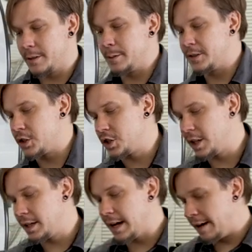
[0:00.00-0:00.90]
the
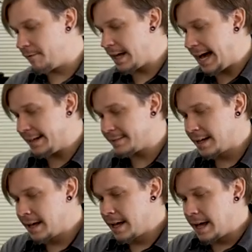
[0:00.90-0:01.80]
positioning of that.
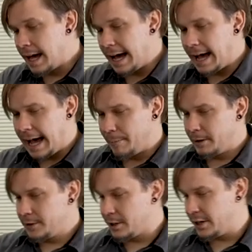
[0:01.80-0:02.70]
I
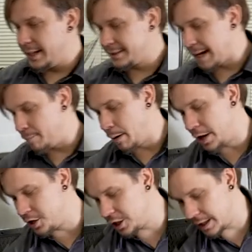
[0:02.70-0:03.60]
believe there is a
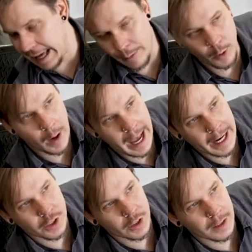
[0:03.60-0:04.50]
bungee that will
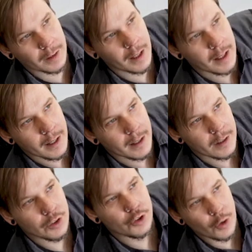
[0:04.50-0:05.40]
actually
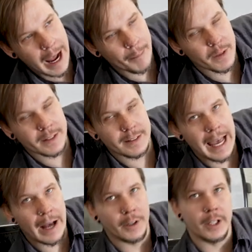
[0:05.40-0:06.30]
strap this
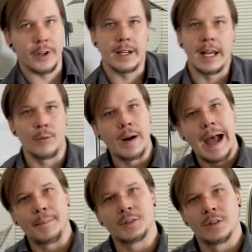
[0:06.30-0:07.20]
down here. It kind of
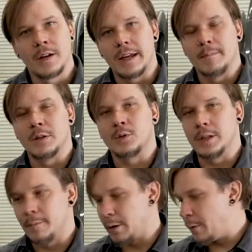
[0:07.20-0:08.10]
wraps in
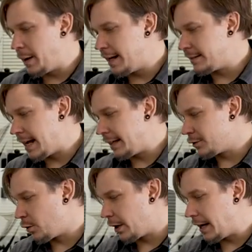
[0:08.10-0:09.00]
between the propane tanks
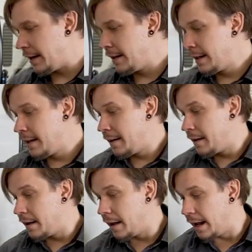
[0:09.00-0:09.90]
for you.
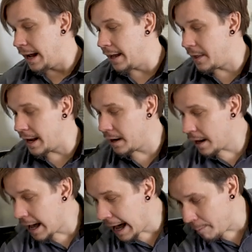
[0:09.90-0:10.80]
And then
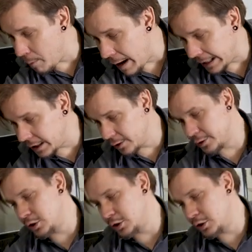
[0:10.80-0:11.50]
hopping back here